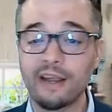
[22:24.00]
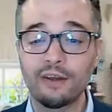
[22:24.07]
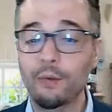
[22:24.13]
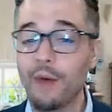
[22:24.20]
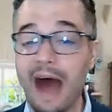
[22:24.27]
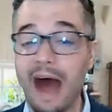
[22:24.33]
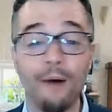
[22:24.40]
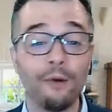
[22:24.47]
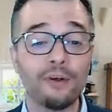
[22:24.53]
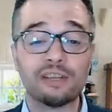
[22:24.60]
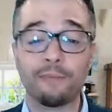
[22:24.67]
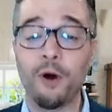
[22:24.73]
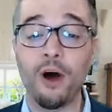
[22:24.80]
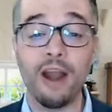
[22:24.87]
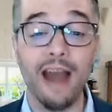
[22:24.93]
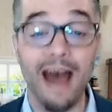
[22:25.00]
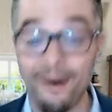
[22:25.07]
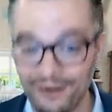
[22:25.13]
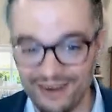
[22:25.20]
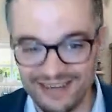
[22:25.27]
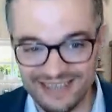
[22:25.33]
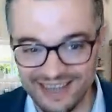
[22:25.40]
do hours upon
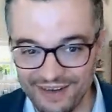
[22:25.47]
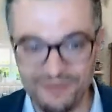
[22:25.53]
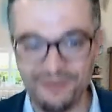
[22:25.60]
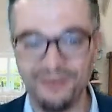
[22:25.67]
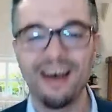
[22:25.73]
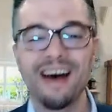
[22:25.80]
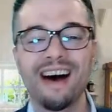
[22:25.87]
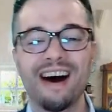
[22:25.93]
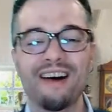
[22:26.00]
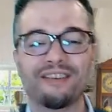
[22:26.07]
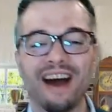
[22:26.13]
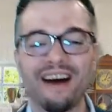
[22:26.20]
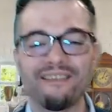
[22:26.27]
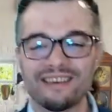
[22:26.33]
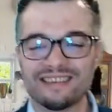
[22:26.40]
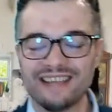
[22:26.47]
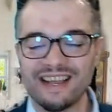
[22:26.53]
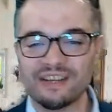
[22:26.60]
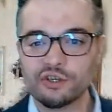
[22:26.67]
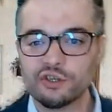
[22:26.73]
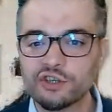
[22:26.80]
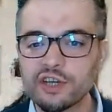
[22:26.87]
hours of
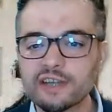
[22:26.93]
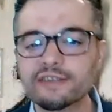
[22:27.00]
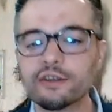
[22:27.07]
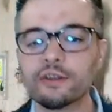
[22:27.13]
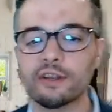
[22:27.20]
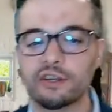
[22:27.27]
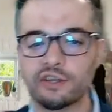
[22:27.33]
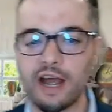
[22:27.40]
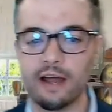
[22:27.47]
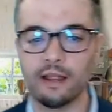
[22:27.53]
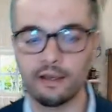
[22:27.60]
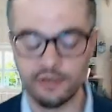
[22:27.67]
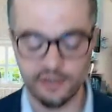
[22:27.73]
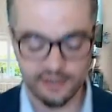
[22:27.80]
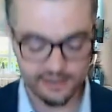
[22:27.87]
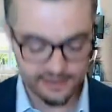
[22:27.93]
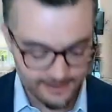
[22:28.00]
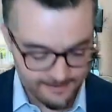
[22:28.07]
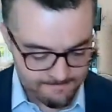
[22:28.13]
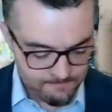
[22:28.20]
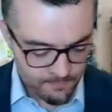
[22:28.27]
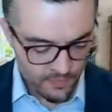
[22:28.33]
conversation just on the challenges.
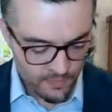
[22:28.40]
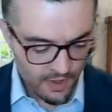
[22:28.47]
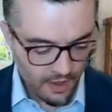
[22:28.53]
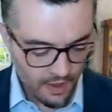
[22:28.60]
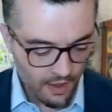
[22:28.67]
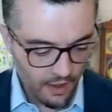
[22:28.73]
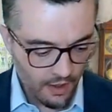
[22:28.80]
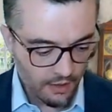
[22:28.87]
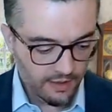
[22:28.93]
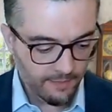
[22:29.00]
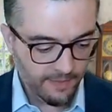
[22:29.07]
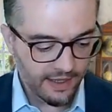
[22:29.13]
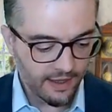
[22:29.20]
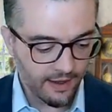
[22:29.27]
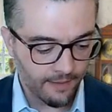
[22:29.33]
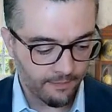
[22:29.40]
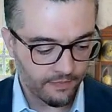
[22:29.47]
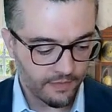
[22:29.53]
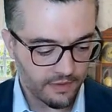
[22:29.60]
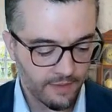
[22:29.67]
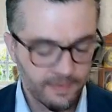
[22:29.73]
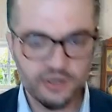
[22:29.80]
Let
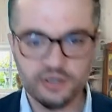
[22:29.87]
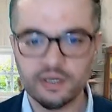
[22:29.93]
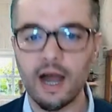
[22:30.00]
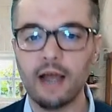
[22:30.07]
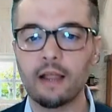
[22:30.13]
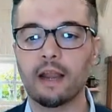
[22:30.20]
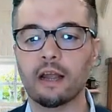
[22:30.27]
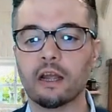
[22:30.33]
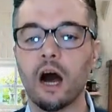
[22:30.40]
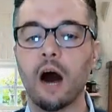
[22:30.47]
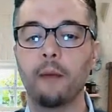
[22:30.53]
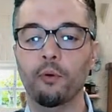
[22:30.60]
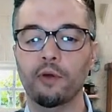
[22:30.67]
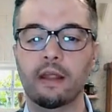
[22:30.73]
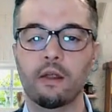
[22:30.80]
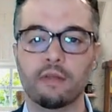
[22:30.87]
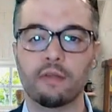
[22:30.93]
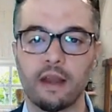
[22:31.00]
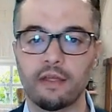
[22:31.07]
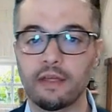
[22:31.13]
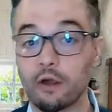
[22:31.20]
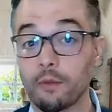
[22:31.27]
me just highlight a couple here that I
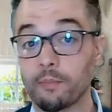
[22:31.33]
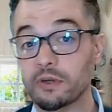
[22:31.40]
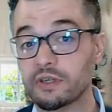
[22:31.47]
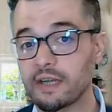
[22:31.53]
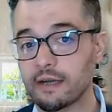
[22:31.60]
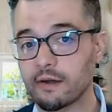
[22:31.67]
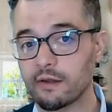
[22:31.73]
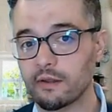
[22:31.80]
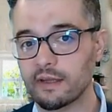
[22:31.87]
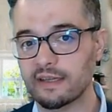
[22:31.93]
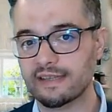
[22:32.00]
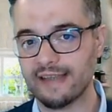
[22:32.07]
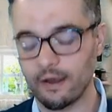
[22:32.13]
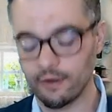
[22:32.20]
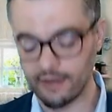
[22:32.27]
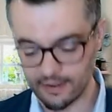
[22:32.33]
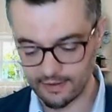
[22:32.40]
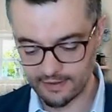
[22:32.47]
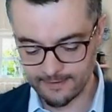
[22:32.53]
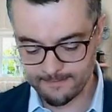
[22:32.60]
think are particularly salient.